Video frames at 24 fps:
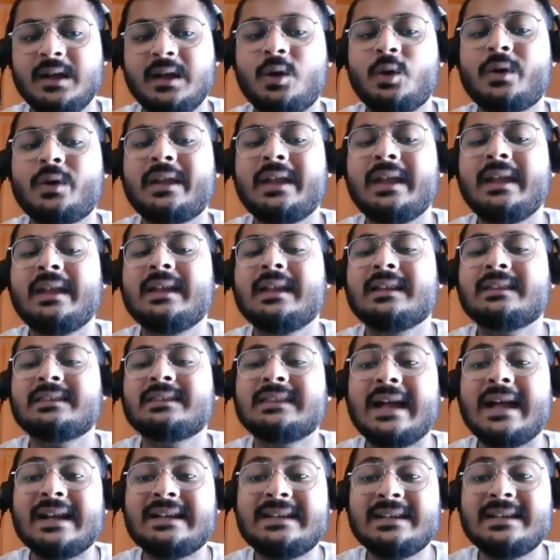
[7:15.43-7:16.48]
Okay,
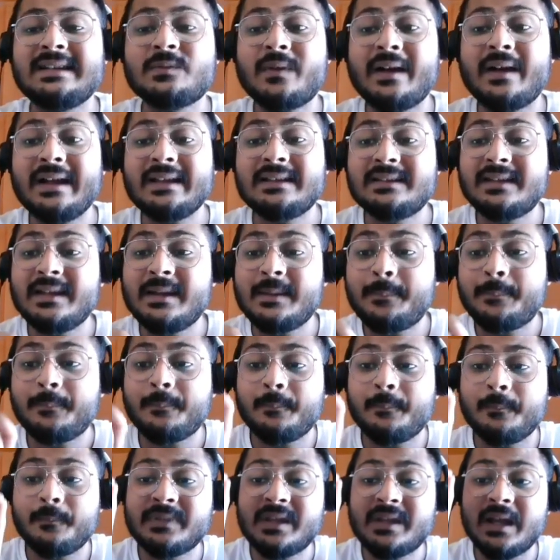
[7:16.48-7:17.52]
that is why the
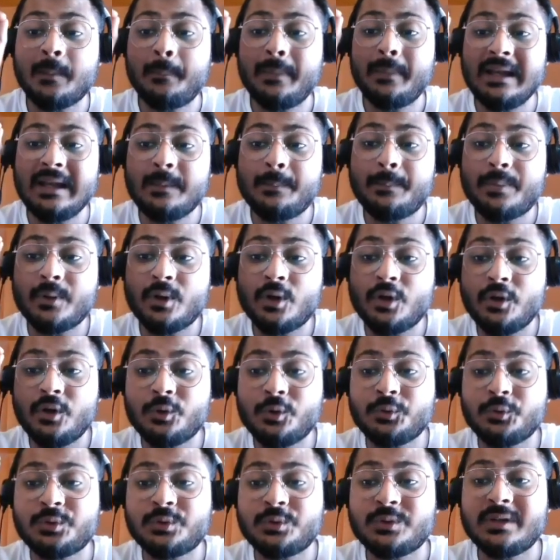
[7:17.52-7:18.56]
bell
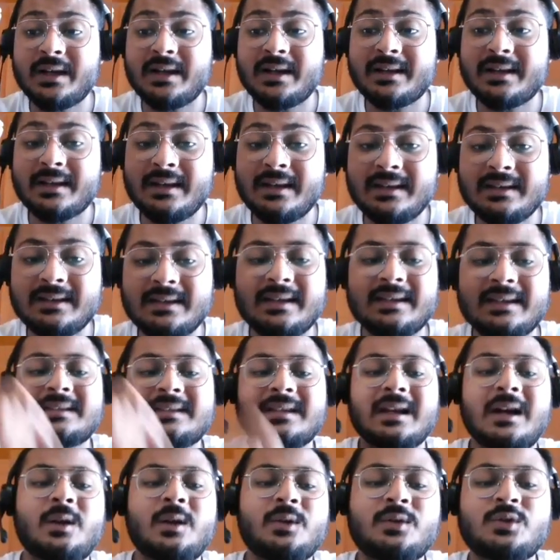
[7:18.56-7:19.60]
produce the ringing
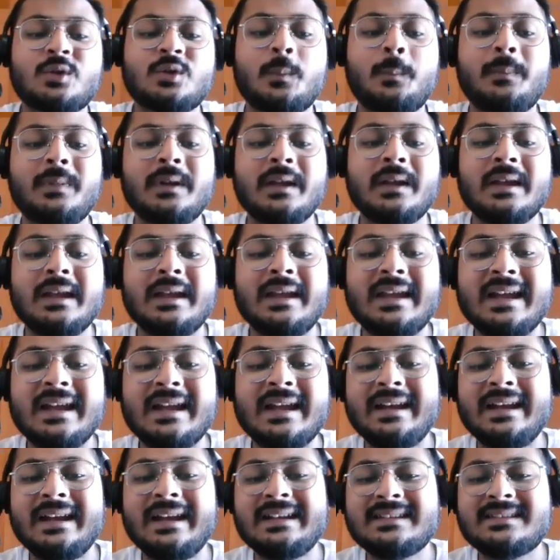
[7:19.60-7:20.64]
sound. So
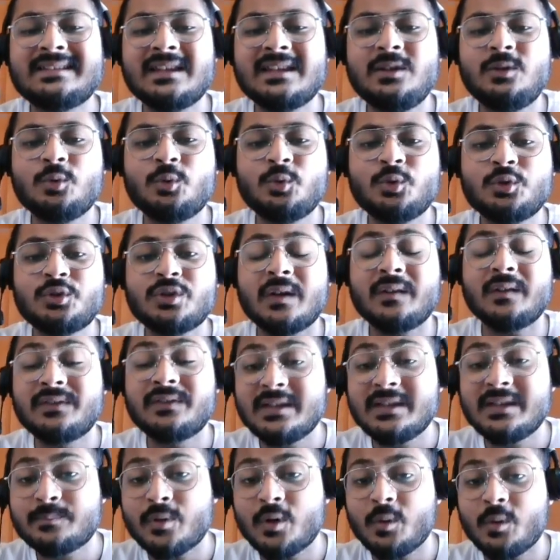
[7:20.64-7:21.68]
here it is a use of
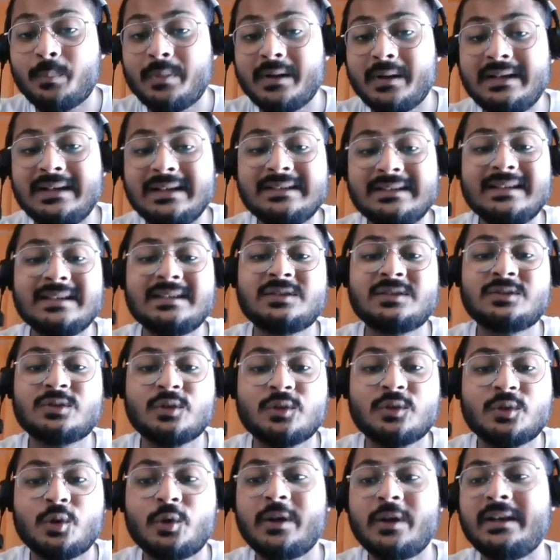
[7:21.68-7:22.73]
this property, this
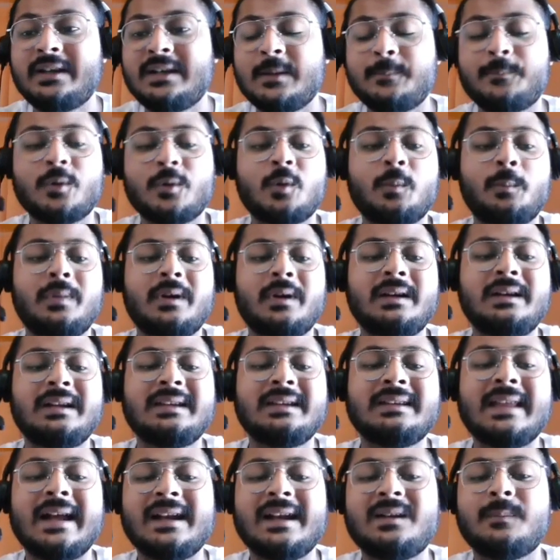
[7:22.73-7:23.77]
sonority property,
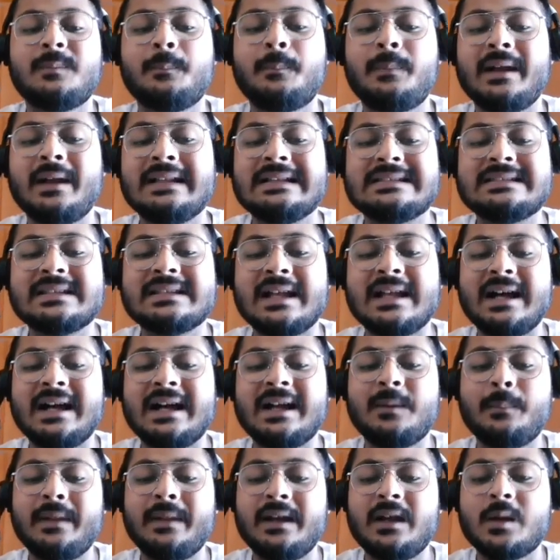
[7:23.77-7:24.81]
that bells
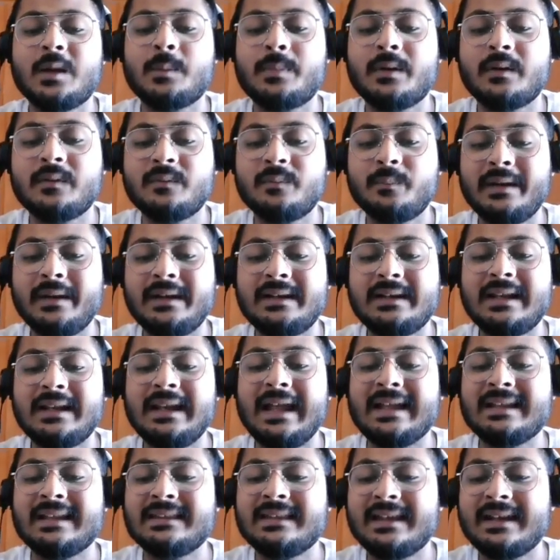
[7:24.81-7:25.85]
are made up of metal
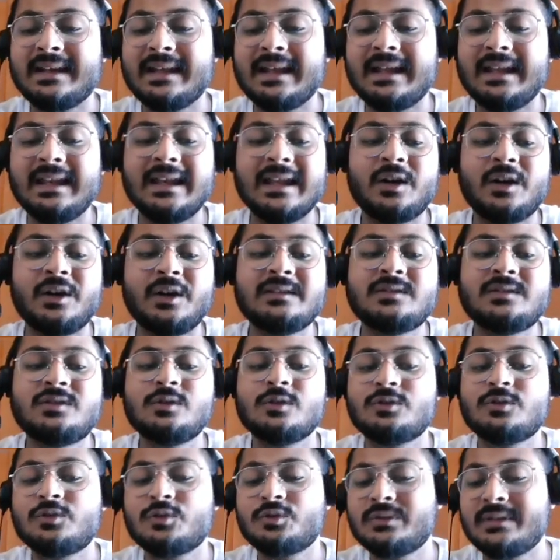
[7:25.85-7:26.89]
and their alloys
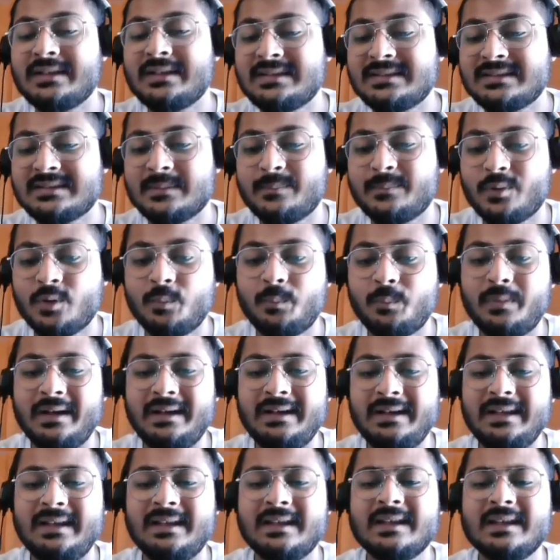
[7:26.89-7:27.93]
due to this
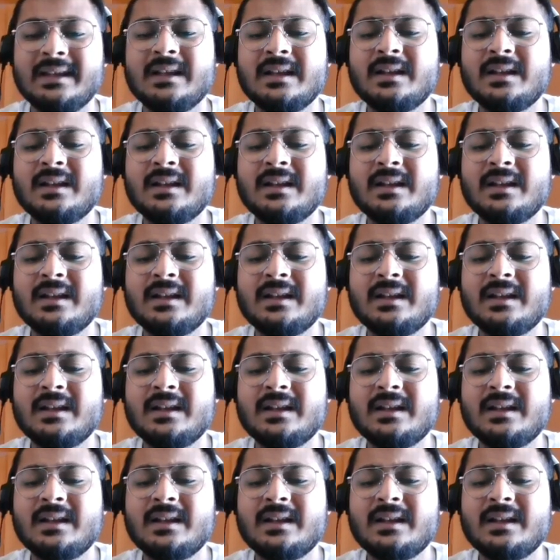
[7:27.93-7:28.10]
property.